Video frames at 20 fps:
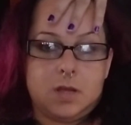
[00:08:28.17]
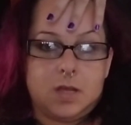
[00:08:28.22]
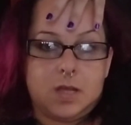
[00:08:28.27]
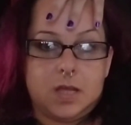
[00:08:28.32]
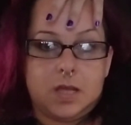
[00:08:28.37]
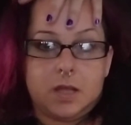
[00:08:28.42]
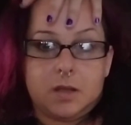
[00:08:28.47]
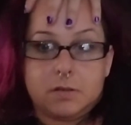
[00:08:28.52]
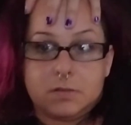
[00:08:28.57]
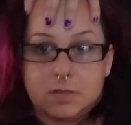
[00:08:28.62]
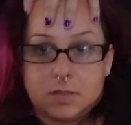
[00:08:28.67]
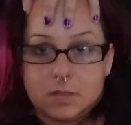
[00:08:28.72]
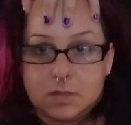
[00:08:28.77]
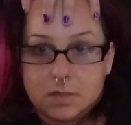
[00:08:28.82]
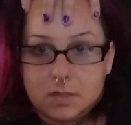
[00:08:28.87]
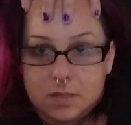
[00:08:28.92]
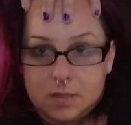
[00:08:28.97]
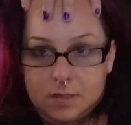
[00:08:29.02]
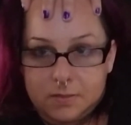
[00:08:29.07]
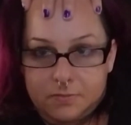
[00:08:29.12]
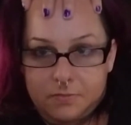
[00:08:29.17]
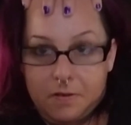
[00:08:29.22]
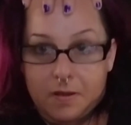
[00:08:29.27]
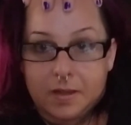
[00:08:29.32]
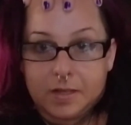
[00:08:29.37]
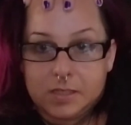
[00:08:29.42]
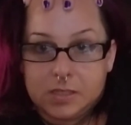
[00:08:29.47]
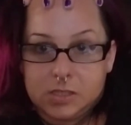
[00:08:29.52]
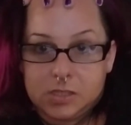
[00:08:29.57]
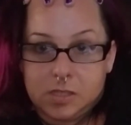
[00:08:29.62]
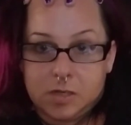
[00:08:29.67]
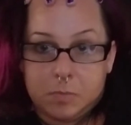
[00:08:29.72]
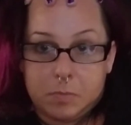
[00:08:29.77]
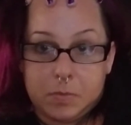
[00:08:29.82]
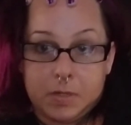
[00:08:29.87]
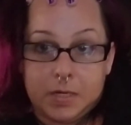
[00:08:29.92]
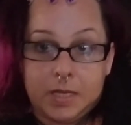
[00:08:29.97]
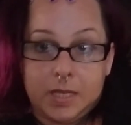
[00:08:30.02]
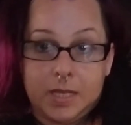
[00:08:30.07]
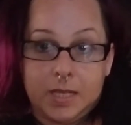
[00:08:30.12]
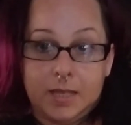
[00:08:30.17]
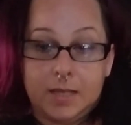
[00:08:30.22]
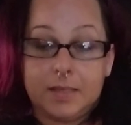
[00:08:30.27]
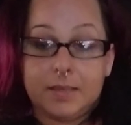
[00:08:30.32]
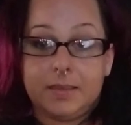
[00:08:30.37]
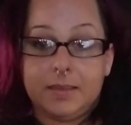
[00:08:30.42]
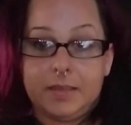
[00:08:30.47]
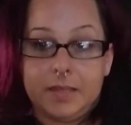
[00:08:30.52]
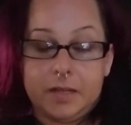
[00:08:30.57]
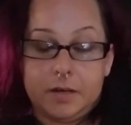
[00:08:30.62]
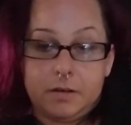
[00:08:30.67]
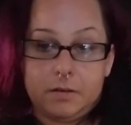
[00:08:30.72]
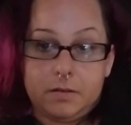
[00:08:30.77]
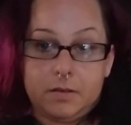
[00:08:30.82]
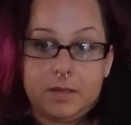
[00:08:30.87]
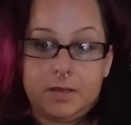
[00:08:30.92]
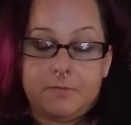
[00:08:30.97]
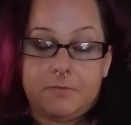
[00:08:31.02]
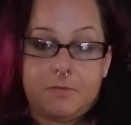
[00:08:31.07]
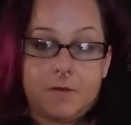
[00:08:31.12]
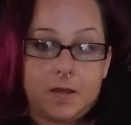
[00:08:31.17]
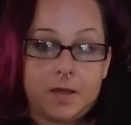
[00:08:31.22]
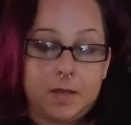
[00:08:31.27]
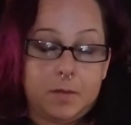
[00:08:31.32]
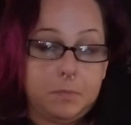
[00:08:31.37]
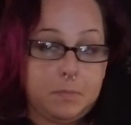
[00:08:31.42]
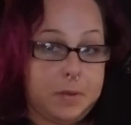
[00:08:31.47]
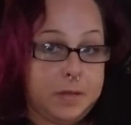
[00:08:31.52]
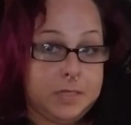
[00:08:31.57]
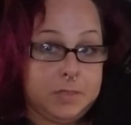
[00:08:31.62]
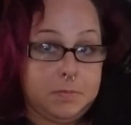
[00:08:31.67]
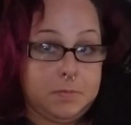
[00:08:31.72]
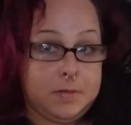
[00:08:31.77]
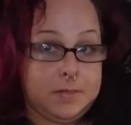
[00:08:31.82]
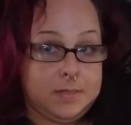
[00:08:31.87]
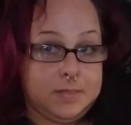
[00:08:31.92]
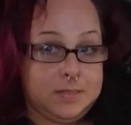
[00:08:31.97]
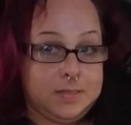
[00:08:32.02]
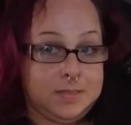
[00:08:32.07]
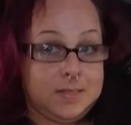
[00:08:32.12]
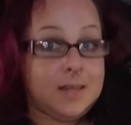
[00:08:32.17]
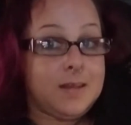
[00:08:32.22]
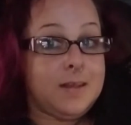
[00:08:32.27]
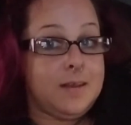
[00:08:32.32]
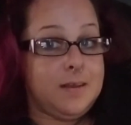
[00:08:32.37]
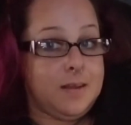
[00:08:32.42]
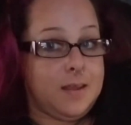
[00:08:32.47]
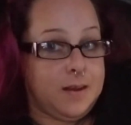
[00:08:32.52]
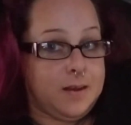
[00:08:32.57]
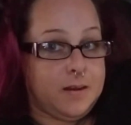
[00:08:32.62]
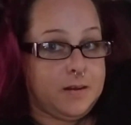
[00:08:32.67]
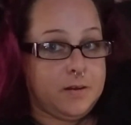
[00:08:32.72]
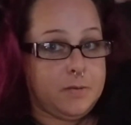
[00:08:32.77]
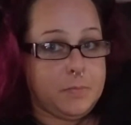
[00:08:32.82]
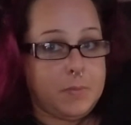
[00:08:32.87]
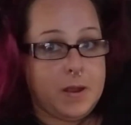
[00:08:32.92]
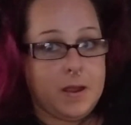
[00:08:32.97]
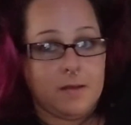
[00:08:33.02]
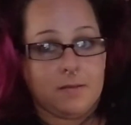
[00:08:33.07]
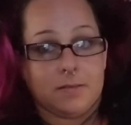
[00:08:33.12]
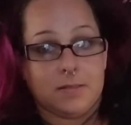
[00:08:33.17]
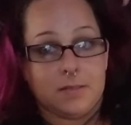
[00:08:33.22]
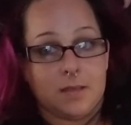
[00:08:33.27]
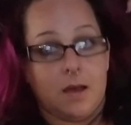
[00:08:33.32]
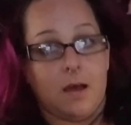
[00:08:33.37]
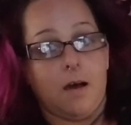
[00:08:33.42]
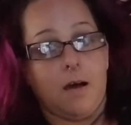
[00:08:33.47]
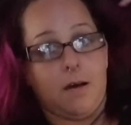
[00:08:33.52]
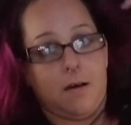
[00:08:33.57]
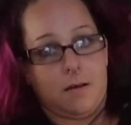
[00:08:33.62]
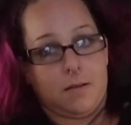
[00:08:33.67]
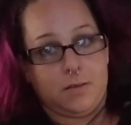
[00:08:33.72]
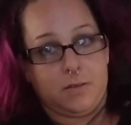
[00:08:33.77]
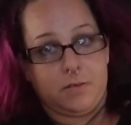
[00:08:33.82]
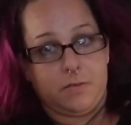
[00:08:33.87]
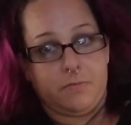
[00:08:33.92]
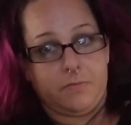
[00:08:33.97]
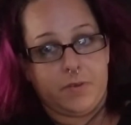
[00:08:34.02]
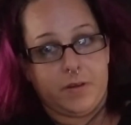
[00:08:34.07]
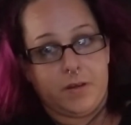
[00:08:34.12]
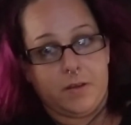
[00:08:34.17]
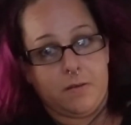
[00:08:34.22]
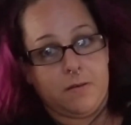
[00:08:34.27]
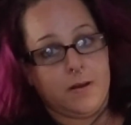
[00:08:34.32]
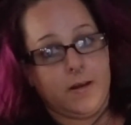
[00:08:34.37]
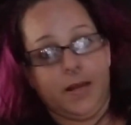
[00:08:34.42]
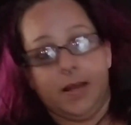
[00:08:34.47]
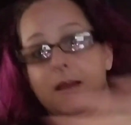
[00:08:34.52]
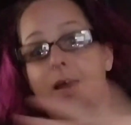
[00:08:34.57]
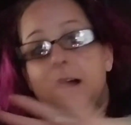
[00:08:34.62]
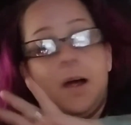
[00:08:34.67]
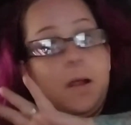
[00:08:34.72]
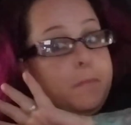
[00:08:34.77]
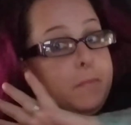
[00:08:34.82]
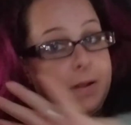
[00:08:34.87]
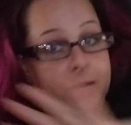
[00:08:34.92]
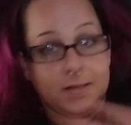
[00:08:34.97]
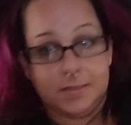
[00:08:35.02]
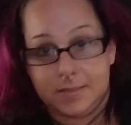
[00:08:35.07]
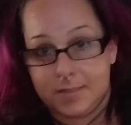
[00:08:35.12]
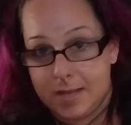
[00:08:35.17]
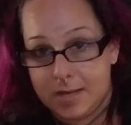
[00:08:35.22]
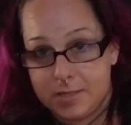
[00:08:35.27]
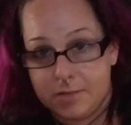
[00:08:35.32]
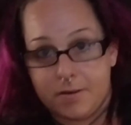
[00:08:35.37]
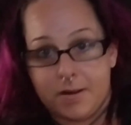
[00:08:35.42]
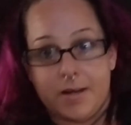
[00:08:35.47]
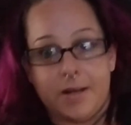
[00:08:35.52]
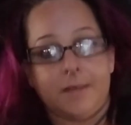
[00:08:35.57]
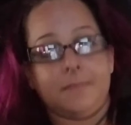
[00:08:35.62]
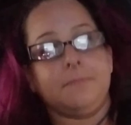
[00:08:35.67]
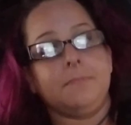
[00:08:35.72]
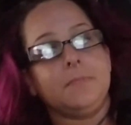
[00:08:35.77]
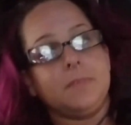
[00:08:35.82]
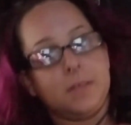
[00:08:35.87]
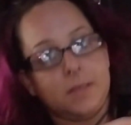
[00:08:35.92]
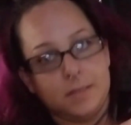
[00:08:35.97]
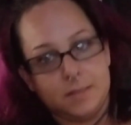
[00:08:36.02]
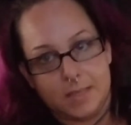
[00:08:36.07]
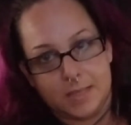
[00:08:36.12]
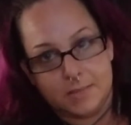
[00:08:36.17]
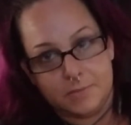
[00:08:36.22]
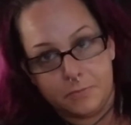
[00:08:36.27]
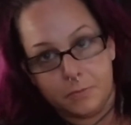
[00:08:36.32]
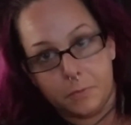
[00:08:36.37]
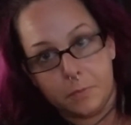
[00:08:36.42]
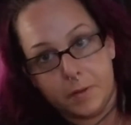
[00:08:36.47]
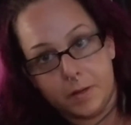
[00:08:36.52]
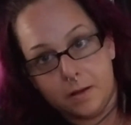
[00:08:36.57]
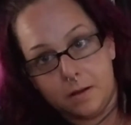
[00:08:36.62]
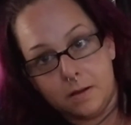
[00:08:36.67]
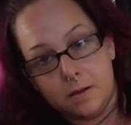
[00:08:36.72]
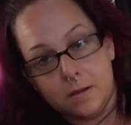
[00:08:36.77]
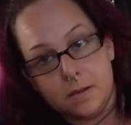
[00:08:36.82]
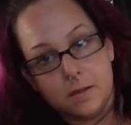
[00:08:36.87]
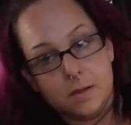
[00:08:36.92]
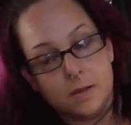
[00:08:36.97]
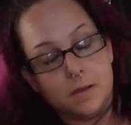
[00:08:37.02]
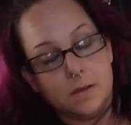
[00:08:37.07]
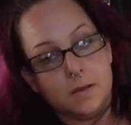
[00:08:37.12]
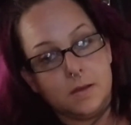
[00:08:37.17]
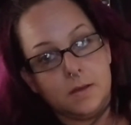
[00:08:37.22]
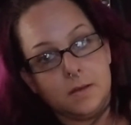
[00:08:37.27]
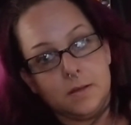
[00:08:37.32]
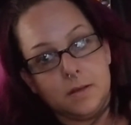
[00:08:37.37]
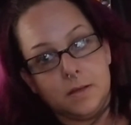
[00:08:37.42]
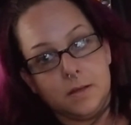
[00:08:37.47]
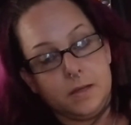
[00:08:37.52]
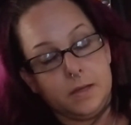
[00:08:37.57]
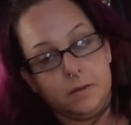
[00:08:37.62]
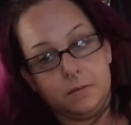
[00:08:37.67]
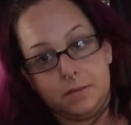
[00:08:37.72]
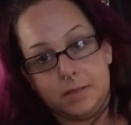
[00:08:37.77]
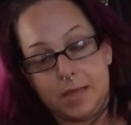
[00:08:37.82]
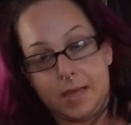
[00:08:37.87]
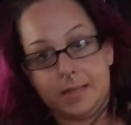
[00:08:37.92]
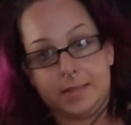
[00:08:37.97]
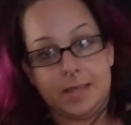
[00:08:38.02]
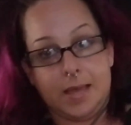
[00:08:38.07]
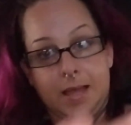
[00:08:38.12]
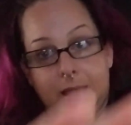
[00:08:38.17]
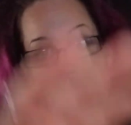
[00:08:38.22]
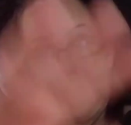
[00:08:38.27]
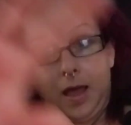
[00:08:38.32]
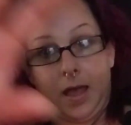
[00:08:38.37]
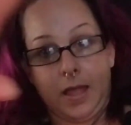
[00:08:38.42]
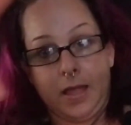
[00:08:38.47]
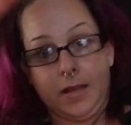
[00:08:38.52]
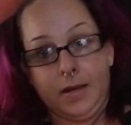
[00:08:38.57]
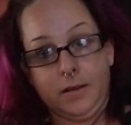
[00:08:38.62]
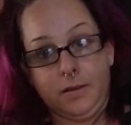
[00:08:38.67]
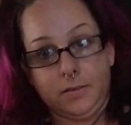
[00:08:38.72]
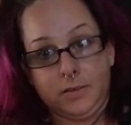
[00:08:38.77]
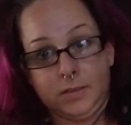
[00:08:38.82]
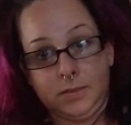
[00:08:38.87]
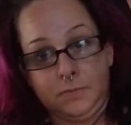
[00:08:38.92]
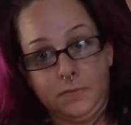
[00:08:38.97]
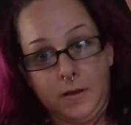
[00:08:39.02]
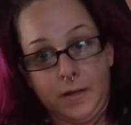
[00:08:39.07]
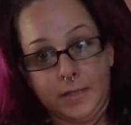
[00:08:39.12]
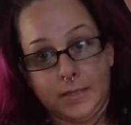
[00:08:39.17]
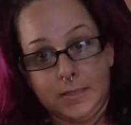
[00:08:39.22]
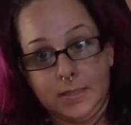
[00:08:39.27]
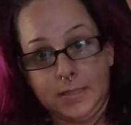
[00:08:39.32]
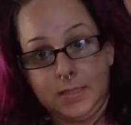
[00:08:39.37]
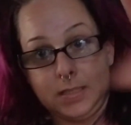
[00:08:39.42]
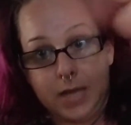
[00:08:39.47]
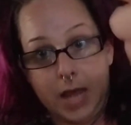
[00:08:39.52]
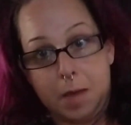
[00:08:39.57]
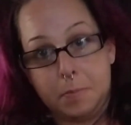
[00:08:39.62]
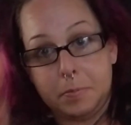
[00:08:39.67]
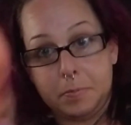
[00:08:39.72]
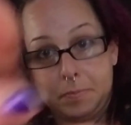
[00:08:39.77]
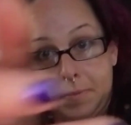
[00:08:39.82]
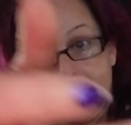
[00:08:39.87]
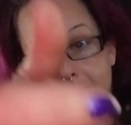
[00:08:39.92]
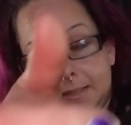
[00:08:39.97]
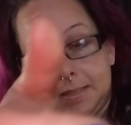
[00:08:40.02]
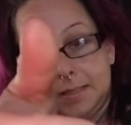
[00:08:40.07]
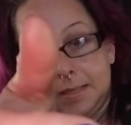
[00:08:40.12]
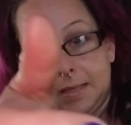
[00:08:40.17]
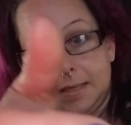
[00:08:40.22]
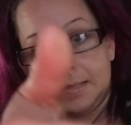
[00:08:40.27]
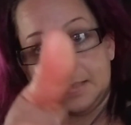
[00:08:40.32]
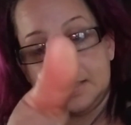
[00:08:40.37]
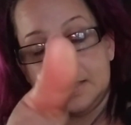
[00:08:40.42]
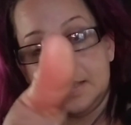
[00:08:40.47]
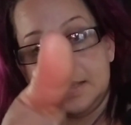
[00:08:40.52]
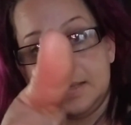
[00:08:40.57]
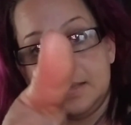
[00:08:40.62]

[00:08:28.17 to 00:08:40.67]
He goes to the fucking gym and he literally fucking bench presses 900 pounds. I'll do a video on it. I'm not exaggerating. That's for real. He'll take that guy and he'll just fucking snap him like this